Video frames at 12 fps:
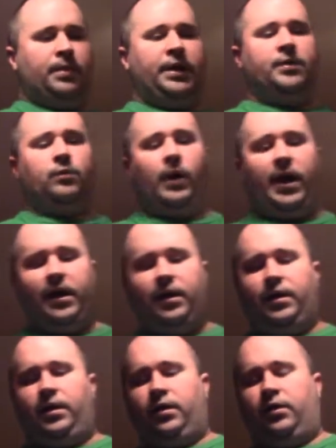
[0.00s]
either way,
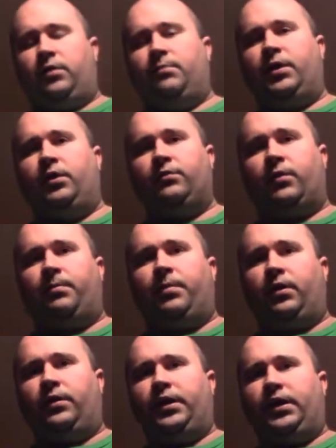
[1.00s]
good
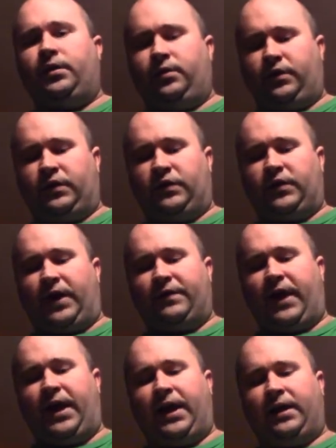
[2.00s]
maneuverability because it's got
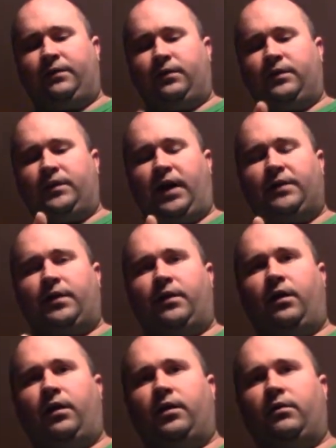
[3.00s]
the handle, it's got the
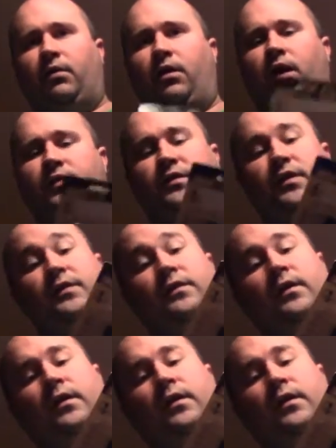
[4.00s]
guard across it.